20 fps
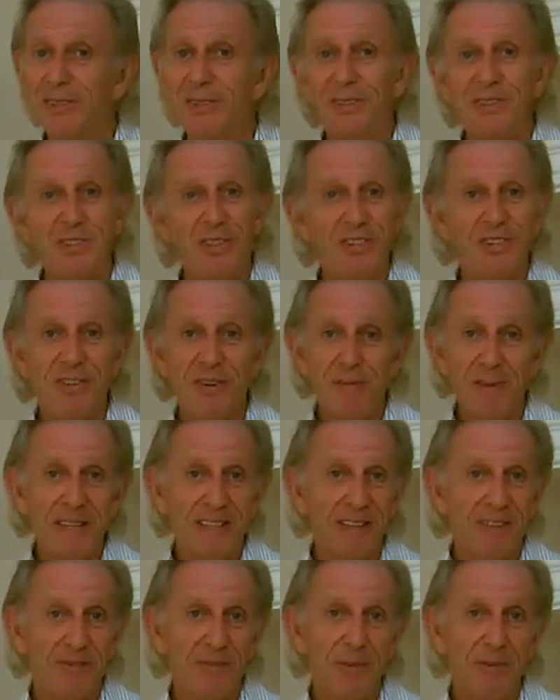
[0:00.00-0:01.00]
So it just
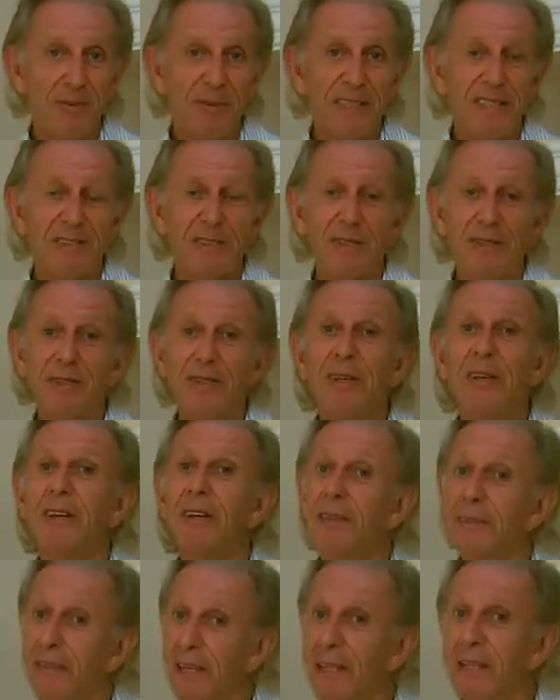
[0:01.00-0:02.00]
remains for me to
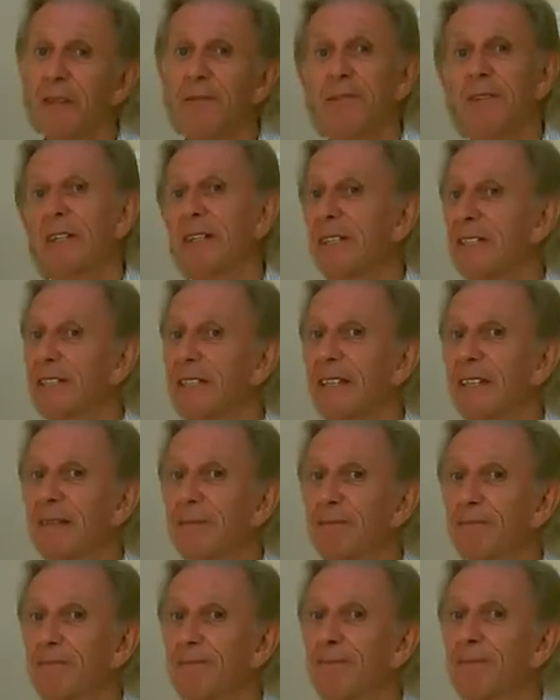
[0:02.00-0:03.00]
thank you for listening